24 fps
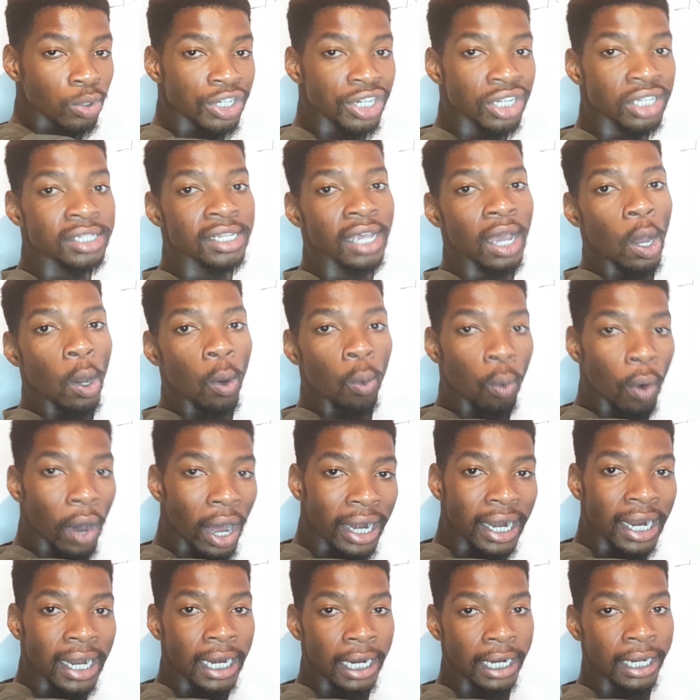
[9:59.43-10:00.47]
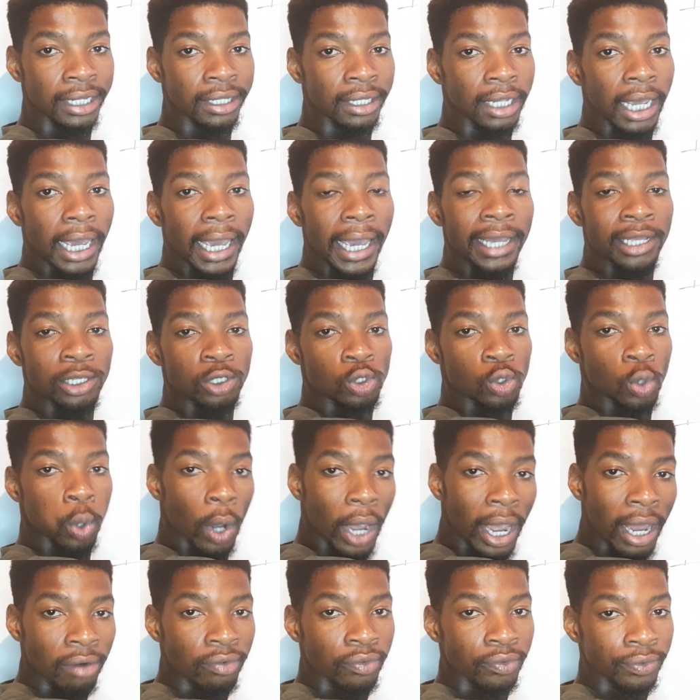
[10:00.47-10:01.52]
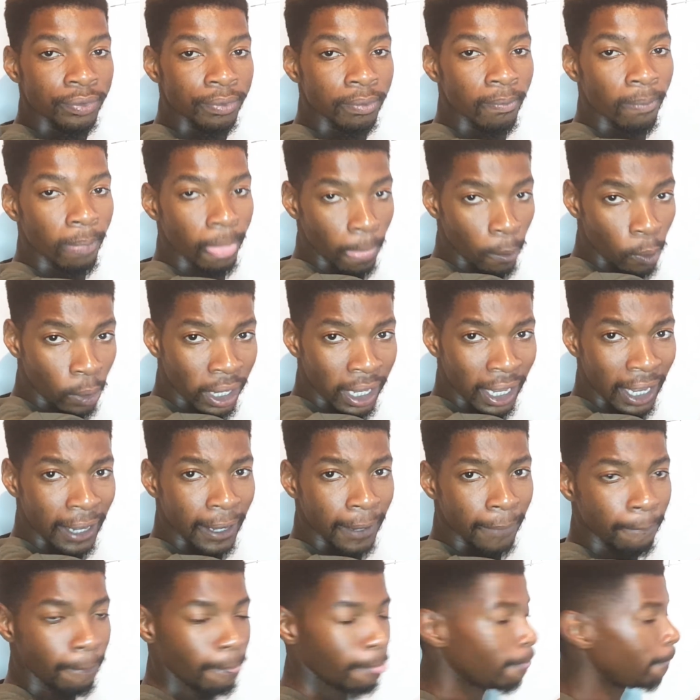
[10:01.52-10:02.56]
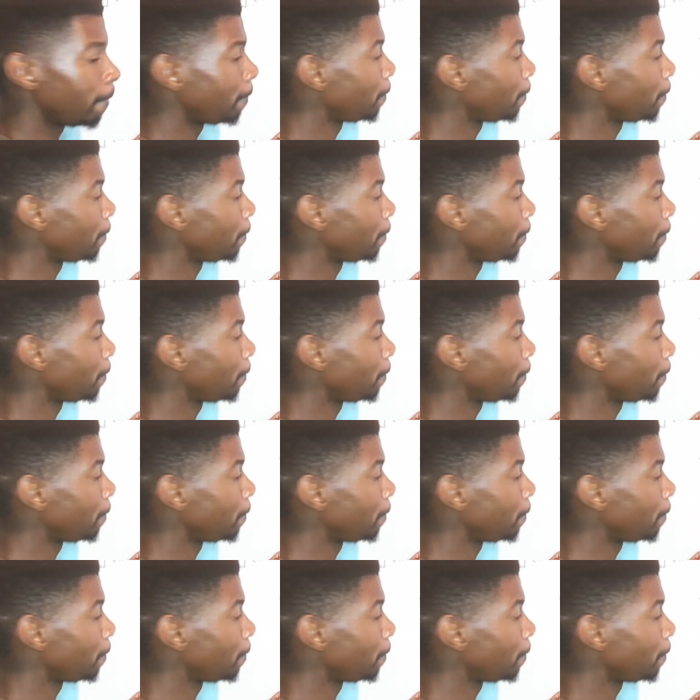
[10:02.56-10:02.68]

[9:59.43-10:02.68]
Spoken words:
which is 112. Okay.